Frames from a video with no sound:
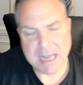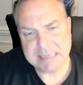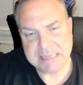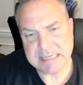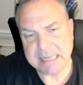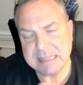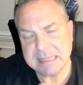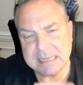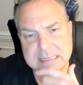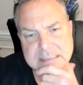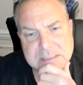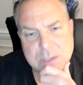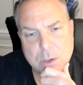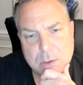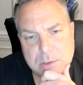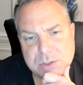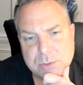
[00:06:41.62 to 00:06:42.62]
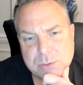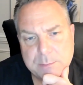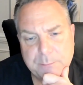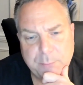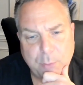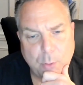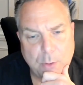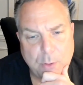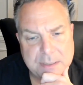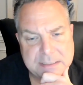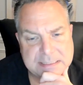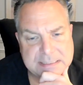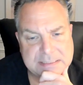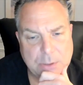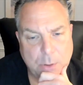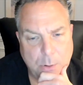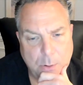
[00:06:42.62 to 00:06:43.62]
Guys, I think it's also important
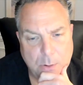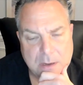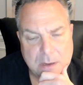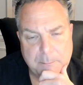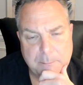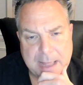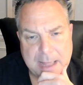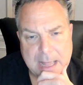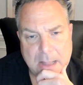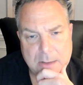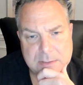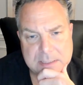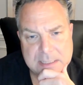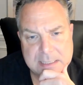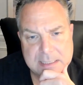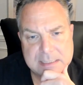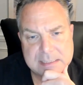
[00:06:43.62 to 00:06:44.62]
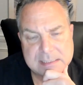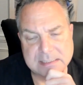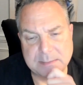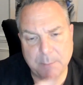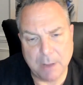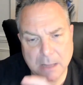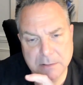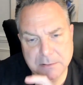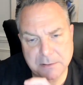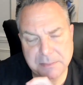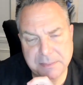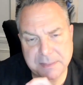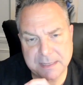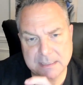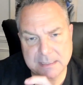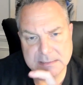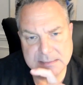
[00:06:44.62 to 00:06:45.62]
to talk about some other
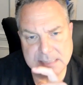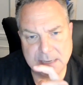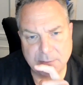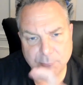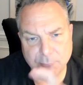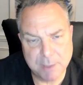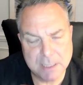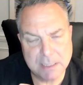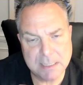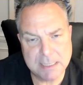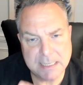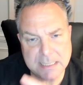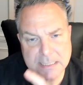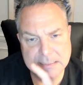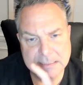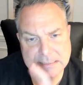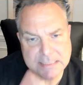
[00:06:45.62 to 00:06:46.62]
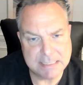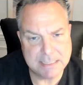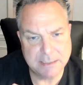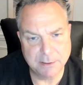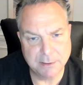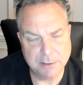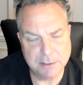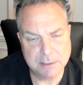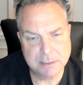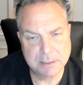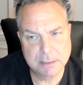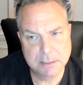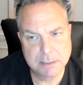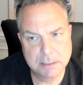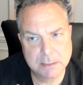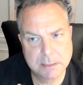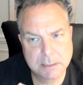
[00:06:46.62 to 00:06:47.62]
things that really endeared
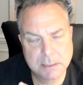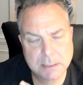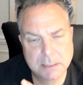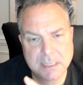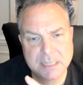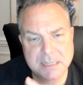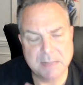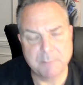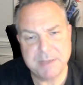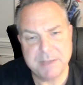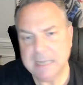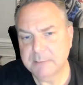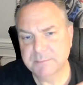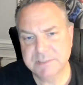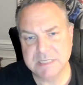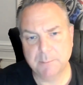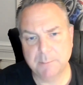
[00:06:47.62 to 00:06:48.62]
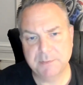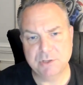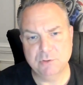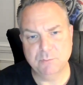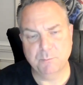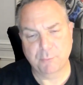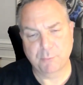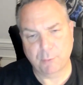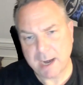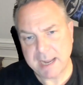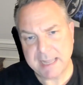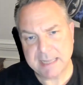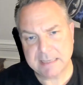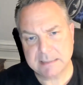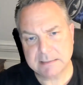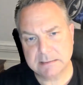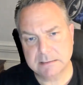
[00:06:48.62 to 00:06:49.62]
the BMW
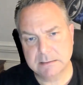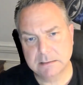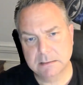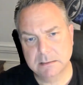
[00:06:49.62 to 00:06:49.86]
brand